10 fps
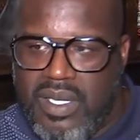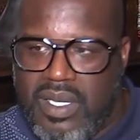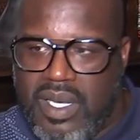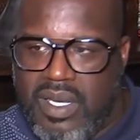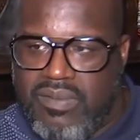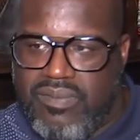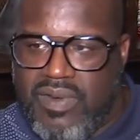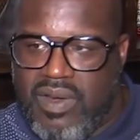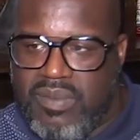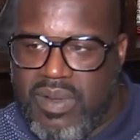and they
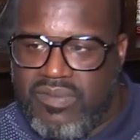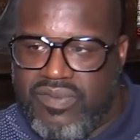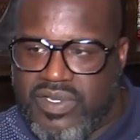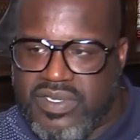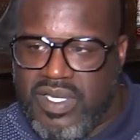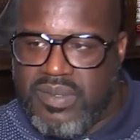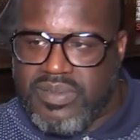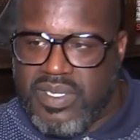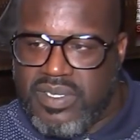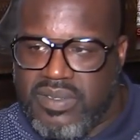follow my
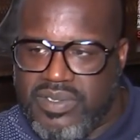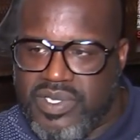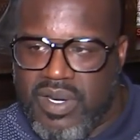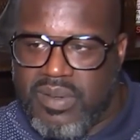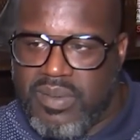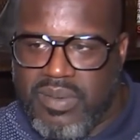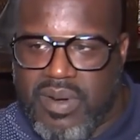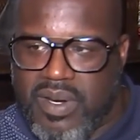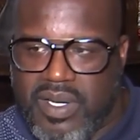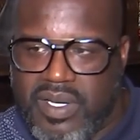footsteps. They do charitable
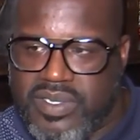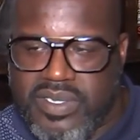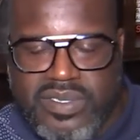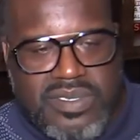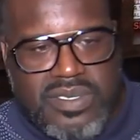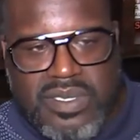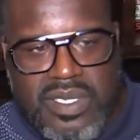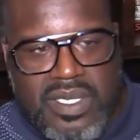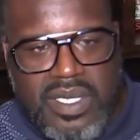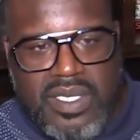work, and
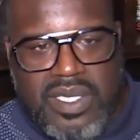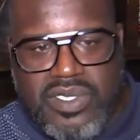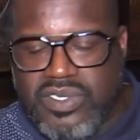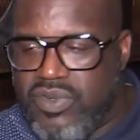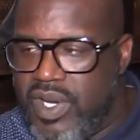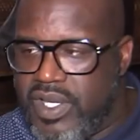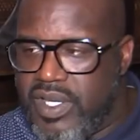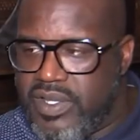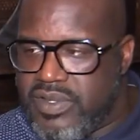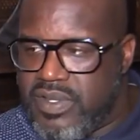they're just great
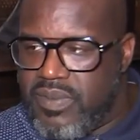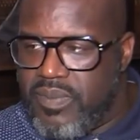kids.